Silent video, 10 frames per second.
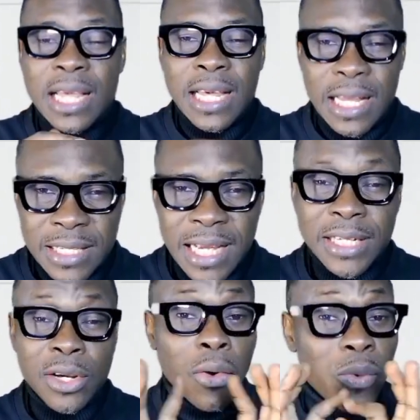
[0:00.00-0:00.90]
He said,
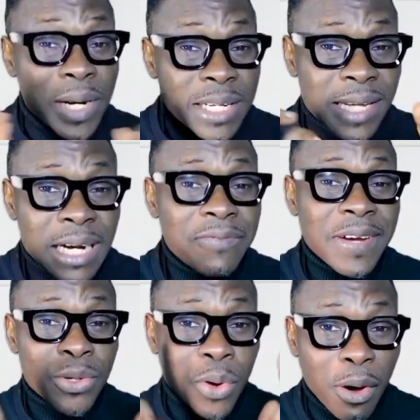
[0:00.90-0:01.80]
"The only
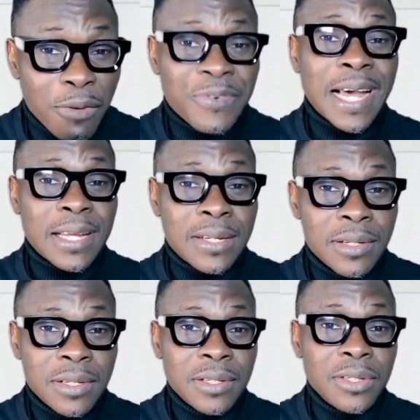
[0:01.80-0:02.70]
sacrifice you will offer
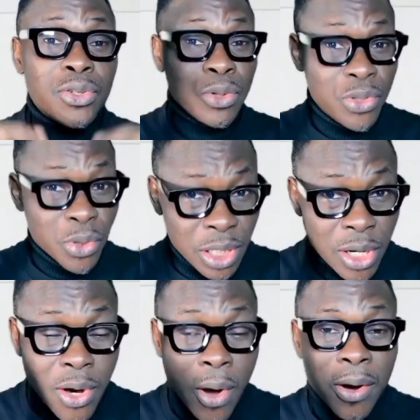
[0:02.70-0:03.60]
to the
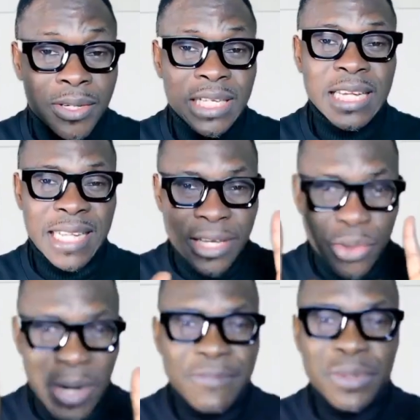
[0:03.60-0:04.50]
gods is that you
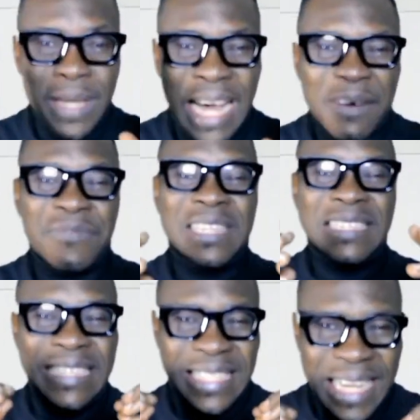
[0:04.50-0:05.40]
have to be having
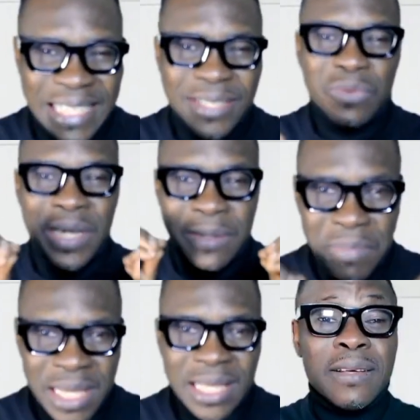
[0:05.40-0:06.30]
sex with
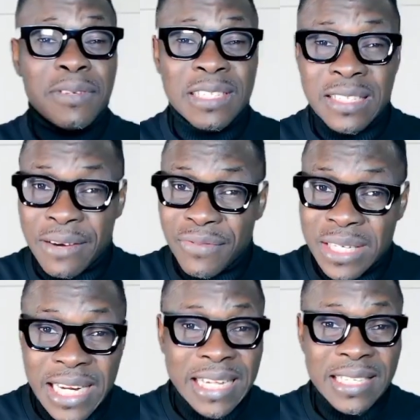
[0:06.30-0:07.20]
me 7
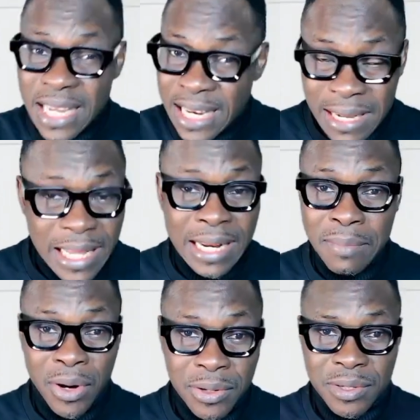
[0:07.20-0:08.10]
days in a
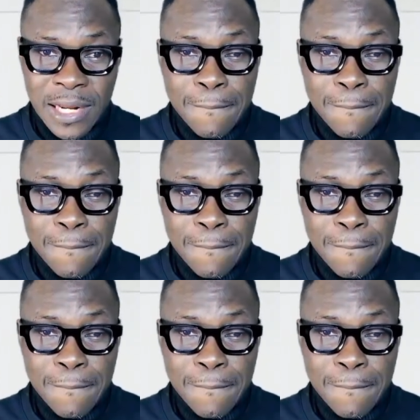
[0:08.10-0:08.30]
month.